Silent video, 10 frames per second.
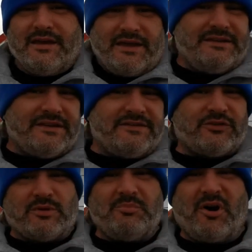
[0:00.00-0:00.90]
In this
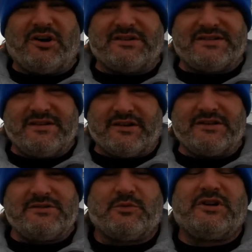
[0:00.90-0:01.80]
three-part
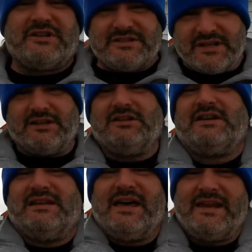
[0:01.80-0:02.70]
series, we're going to take a look
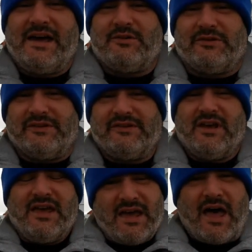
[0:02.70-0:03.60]
at lighthouses,
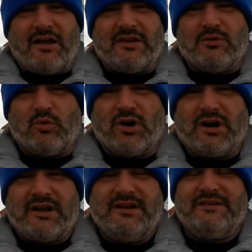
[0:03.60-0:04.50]
how they
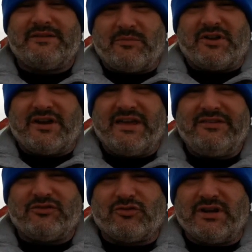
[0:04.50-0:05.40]
work, some of their
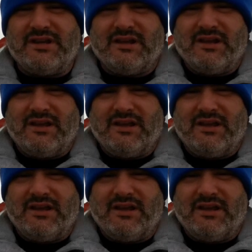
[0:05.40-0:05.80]
history,